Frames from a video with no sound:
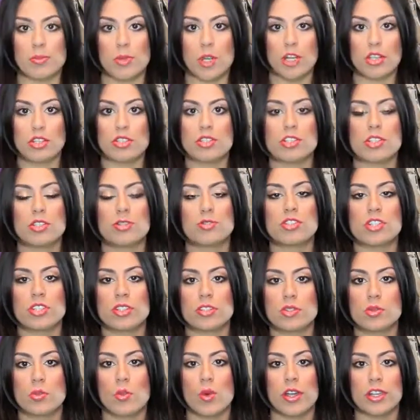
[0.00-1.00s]
marks. You
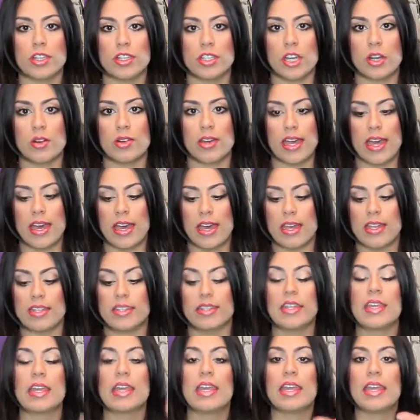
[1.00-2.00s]
just want to go
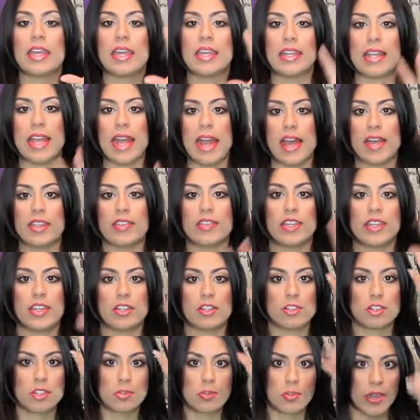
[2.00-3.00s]
ahead and add the
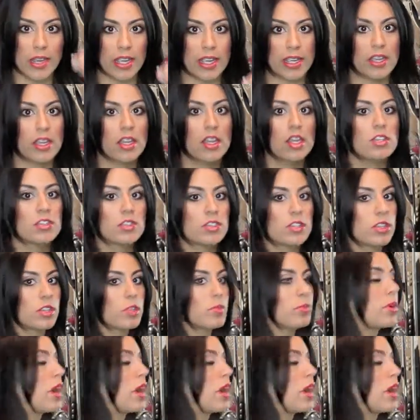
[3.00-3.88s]
hairspray to the